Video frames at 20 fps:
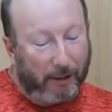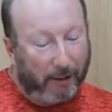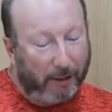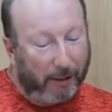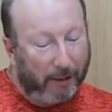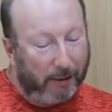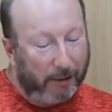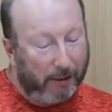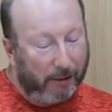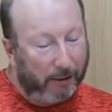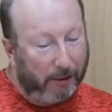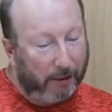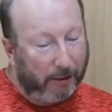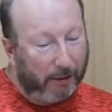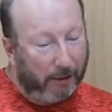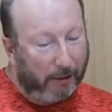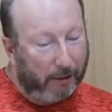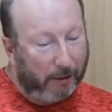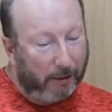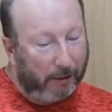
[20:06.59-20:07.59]
And
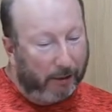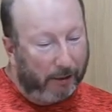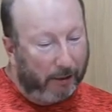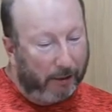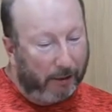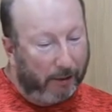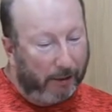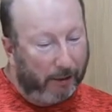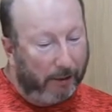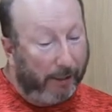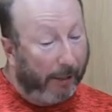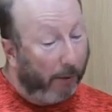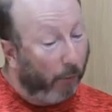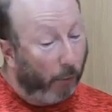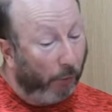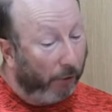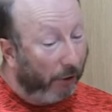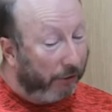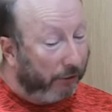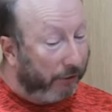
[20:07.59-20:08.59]
now
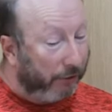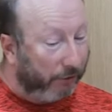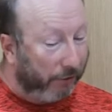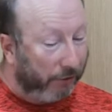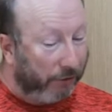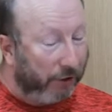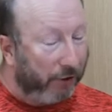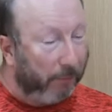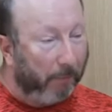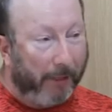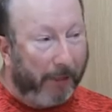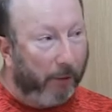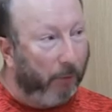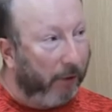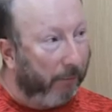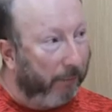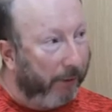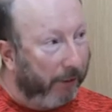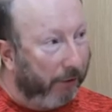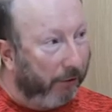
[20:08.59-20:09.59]
all those discussions may
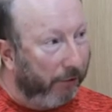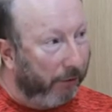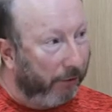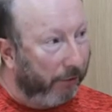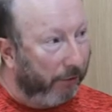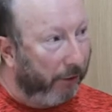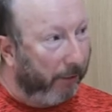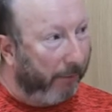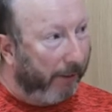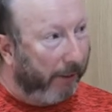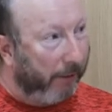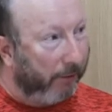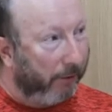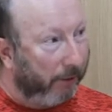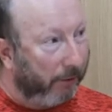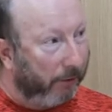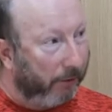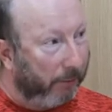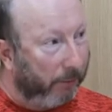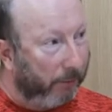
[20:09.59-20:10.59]
well have been going on in the
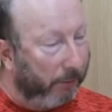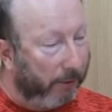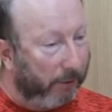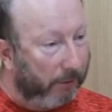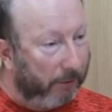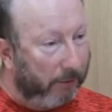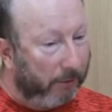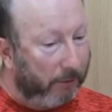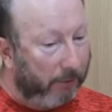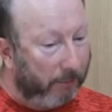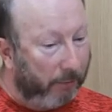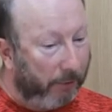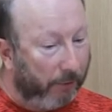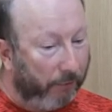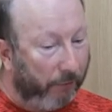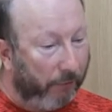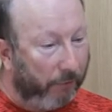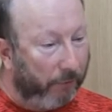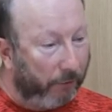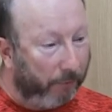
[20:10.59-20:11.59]
background somewhere,
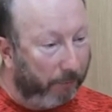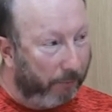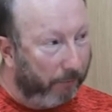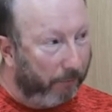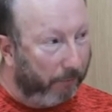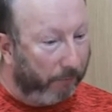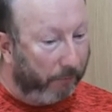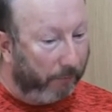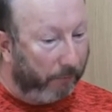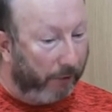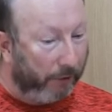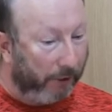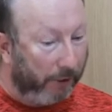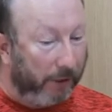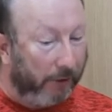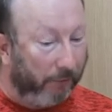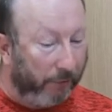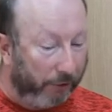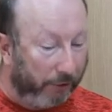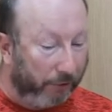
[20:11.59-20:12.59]
but for the
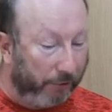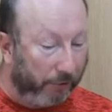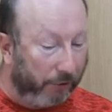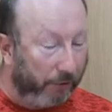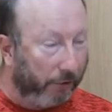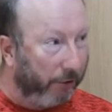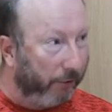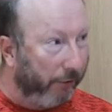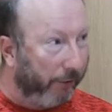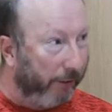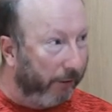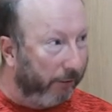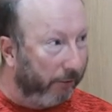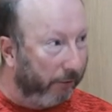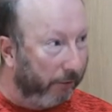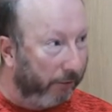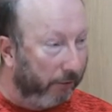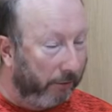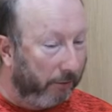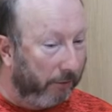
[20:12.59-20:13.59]
individuals on the
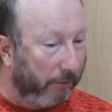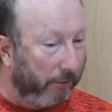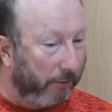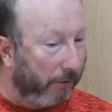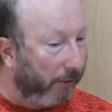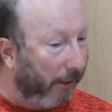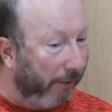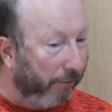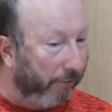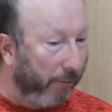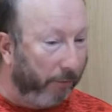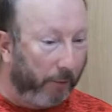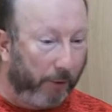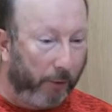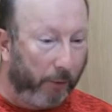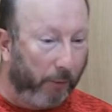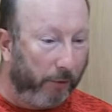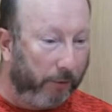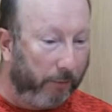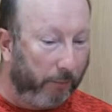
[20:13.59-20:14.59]
grounds,
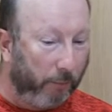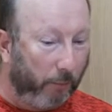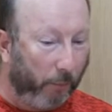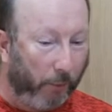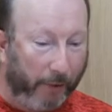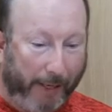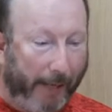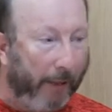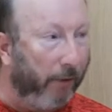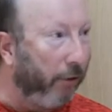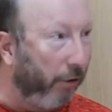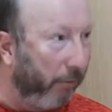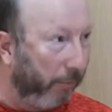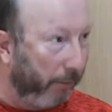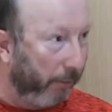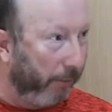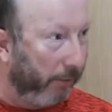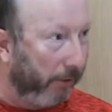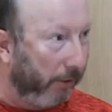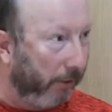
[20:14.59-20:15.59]
everybody was without
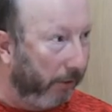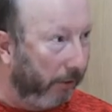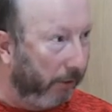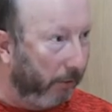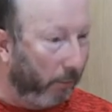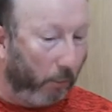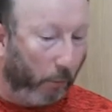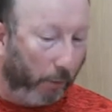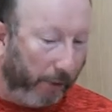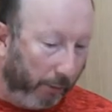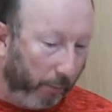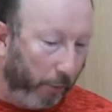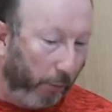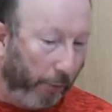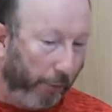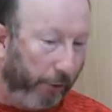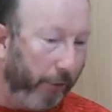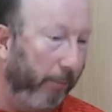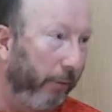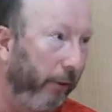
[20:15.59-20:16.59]
compromise. We
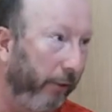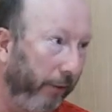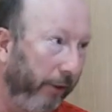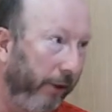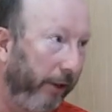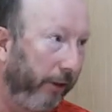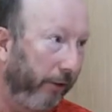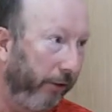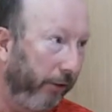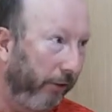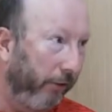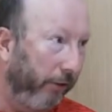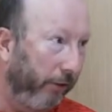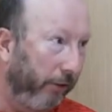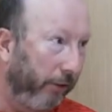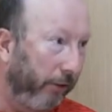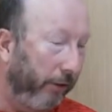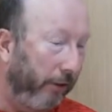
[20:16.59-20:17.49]
will not move an inch.